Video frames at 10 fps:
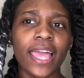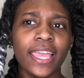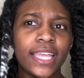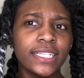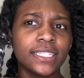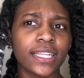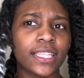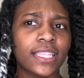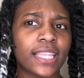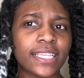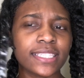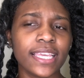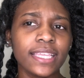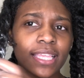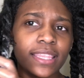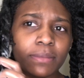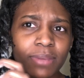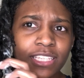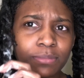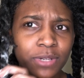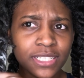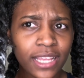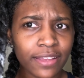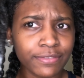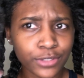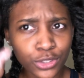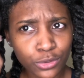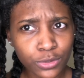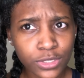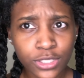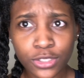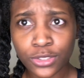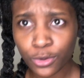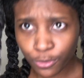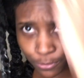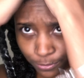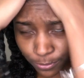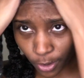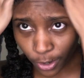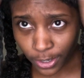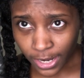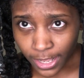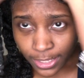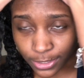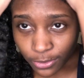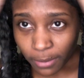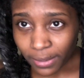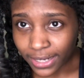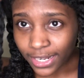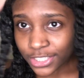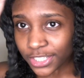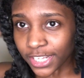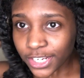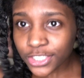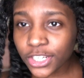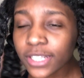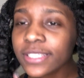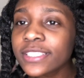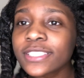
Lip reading: and that's like the best brush I've used so far throughout my natural hair journey.